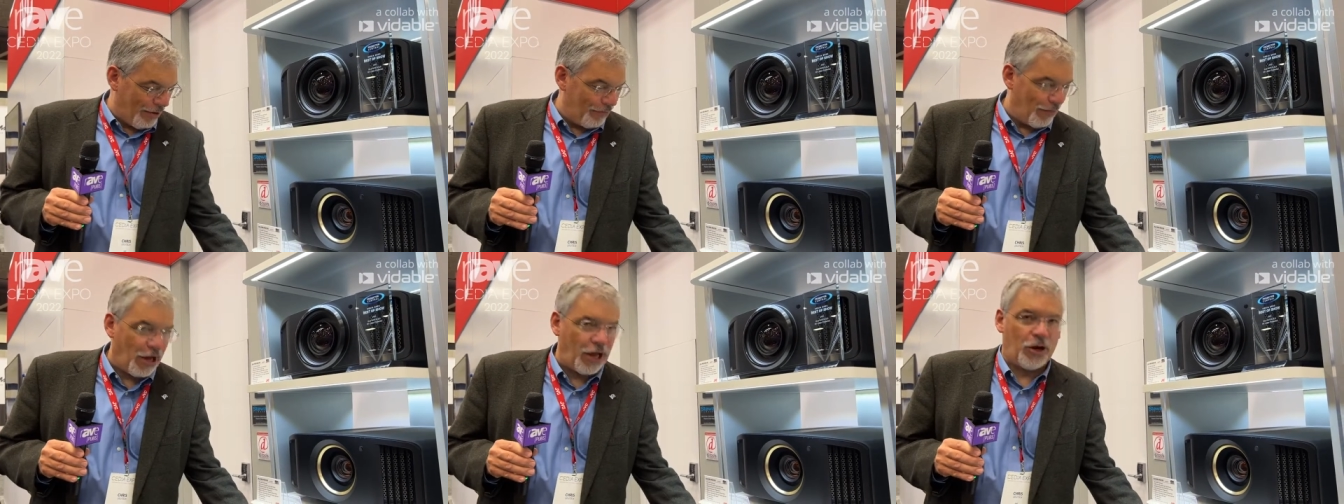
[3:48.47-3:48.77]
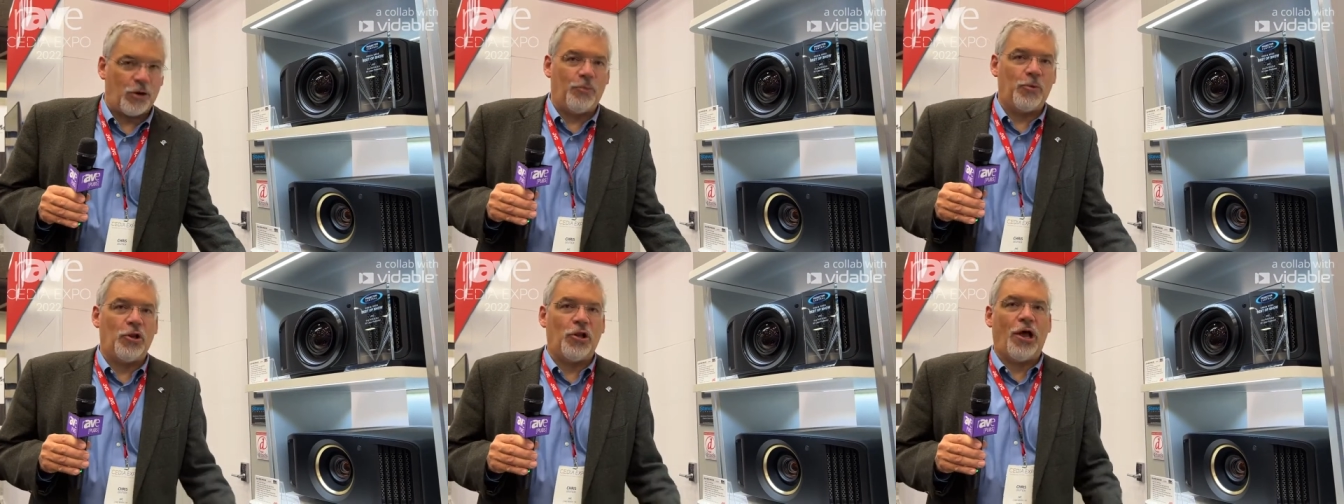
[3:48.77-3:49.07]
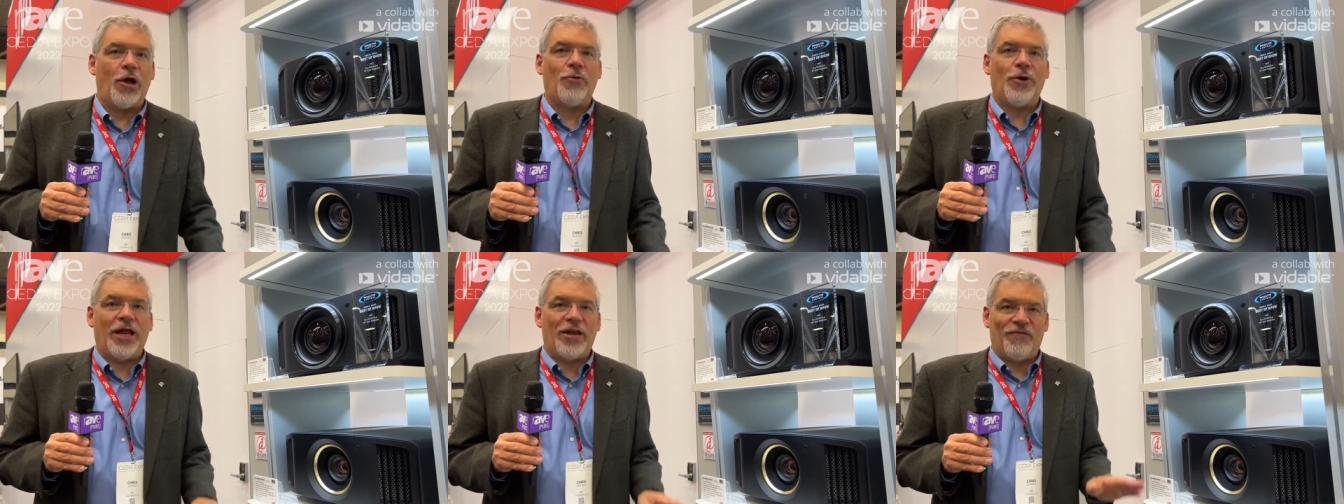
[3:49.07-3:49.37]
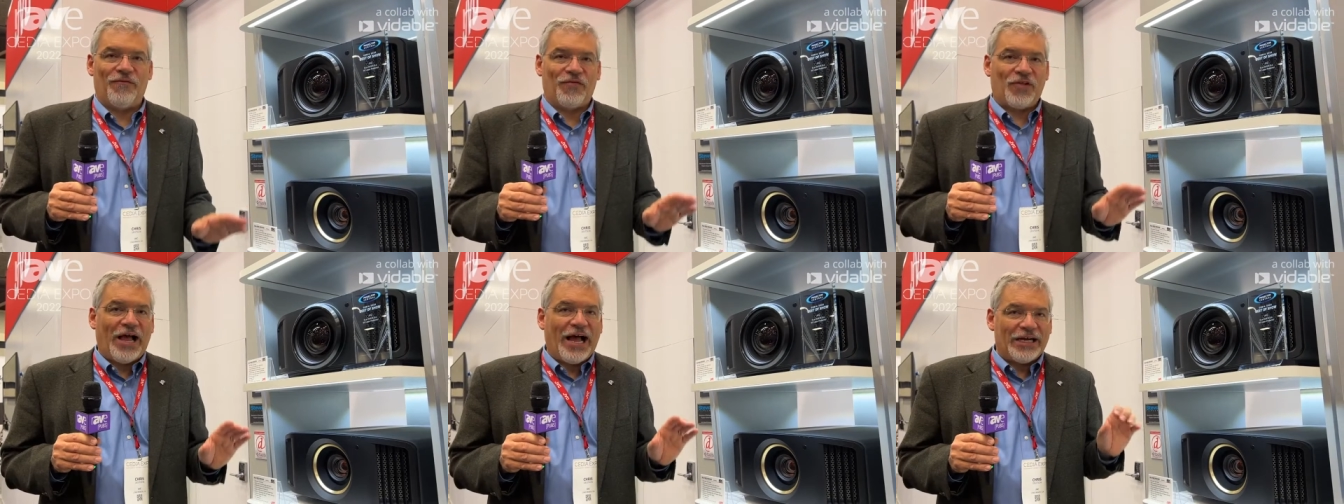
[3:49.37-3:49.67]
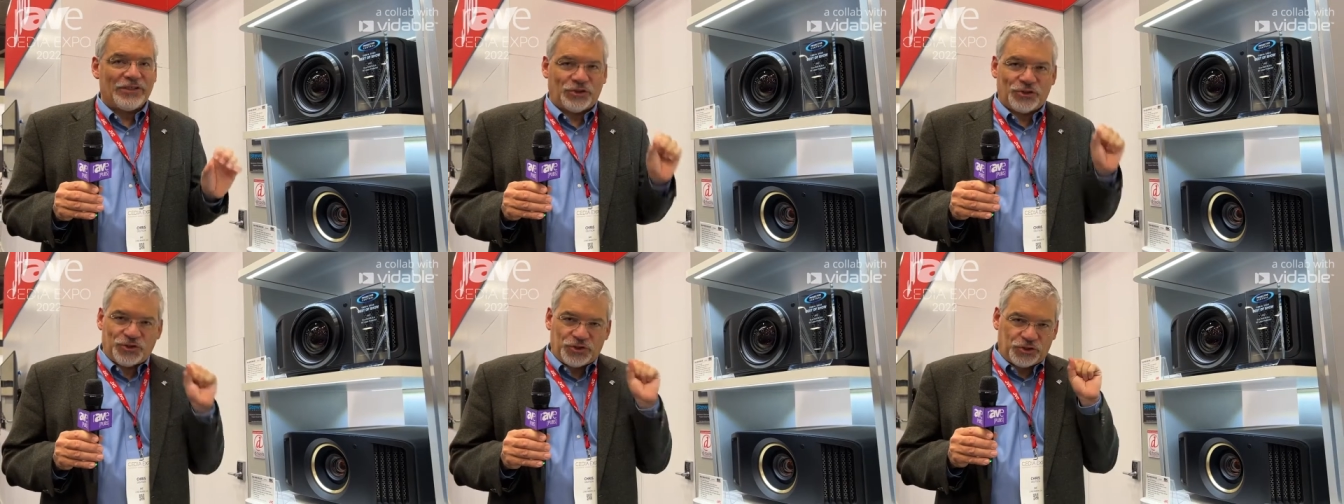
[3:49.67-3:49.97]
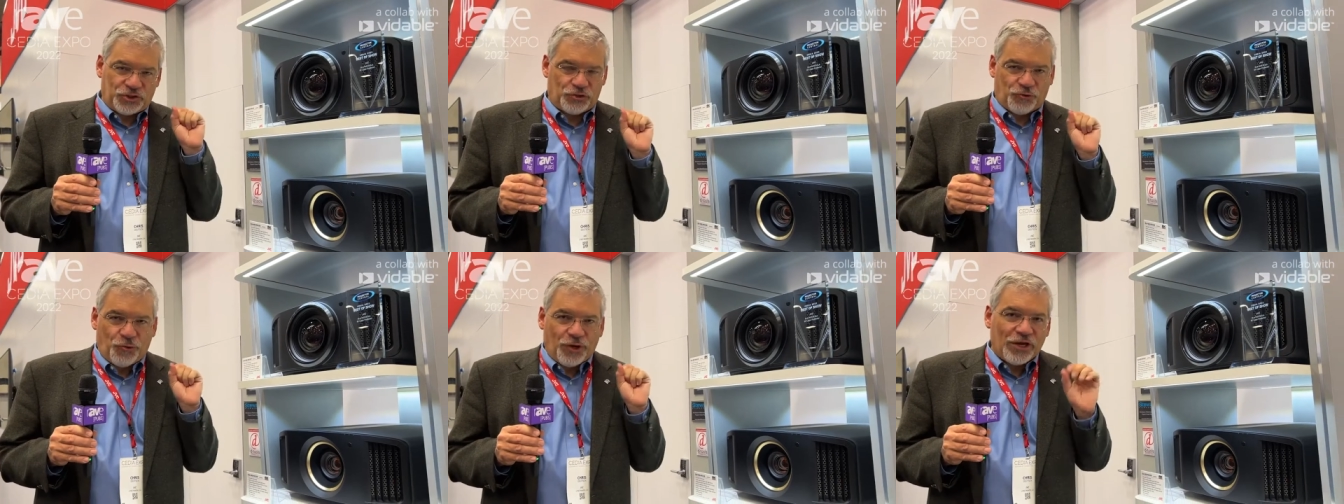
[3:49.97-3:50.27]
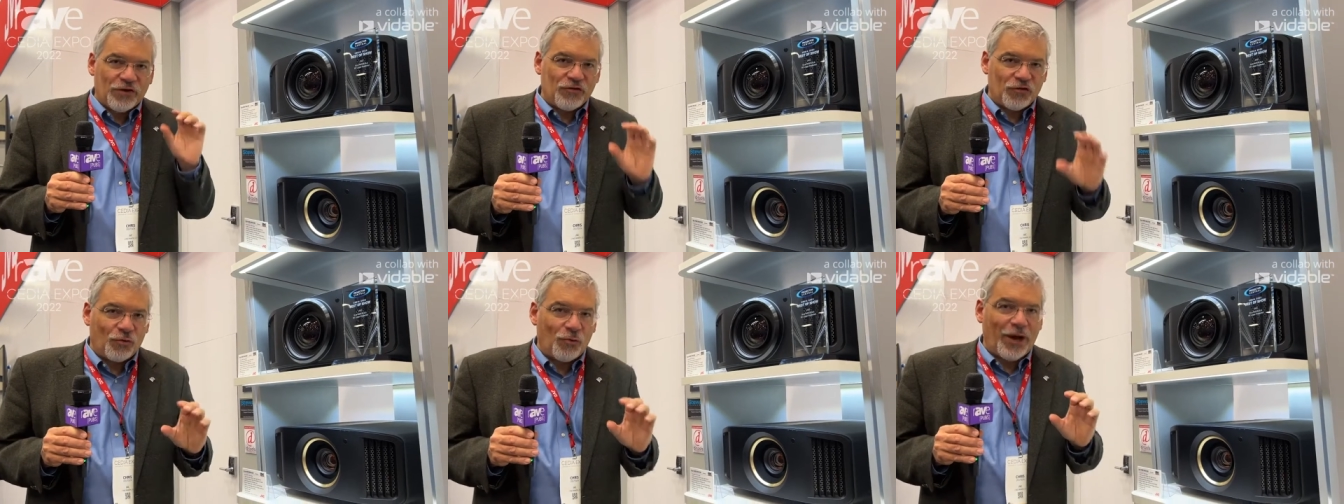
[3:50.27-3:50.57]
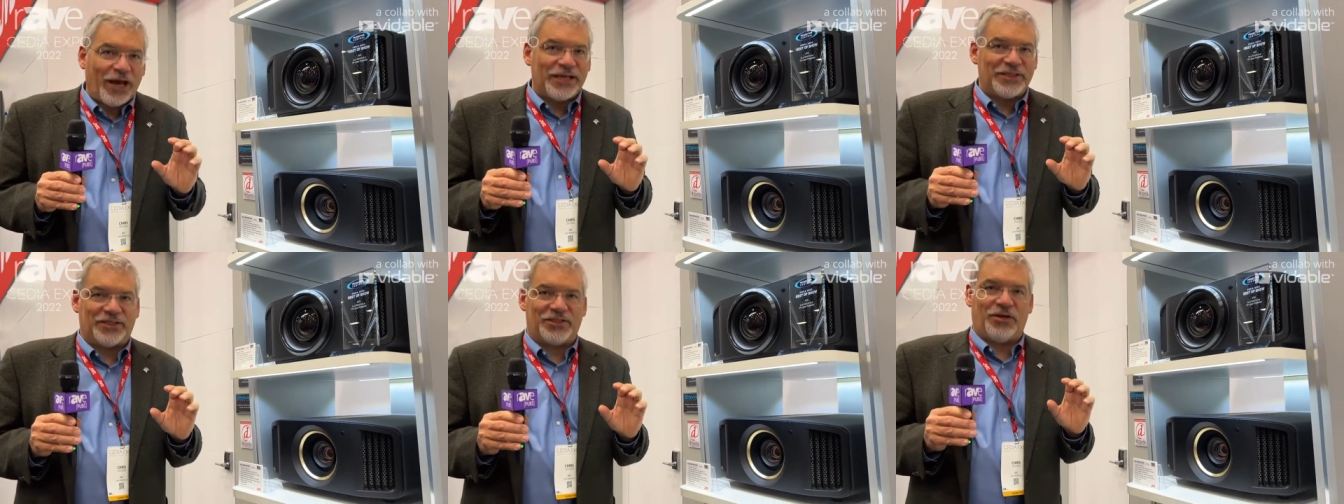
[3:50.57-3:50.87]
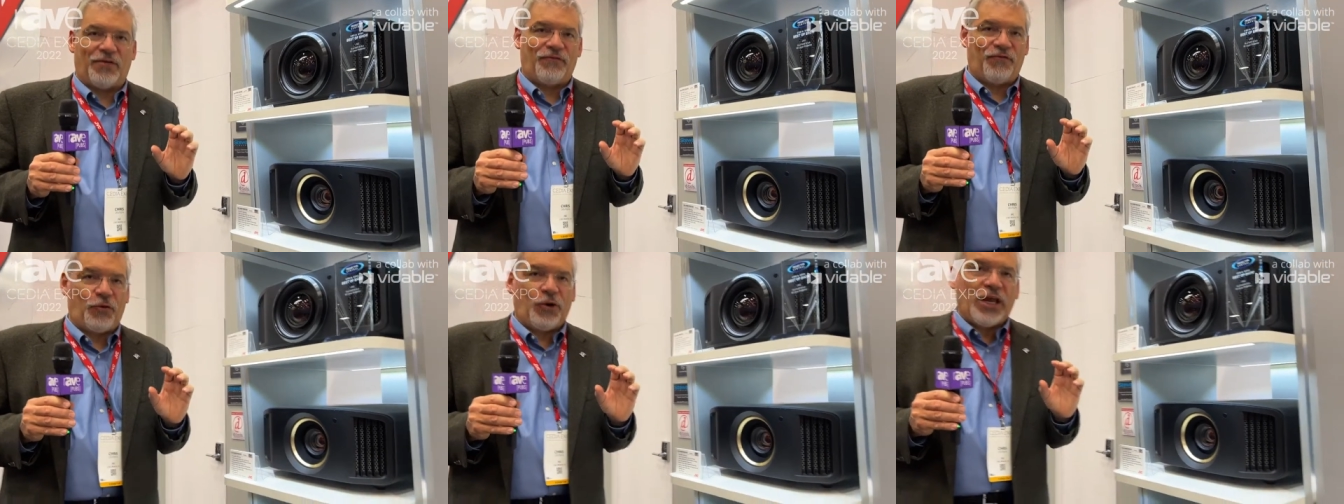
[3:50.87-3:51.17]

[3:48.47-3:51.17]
model below it flashes the screen twice for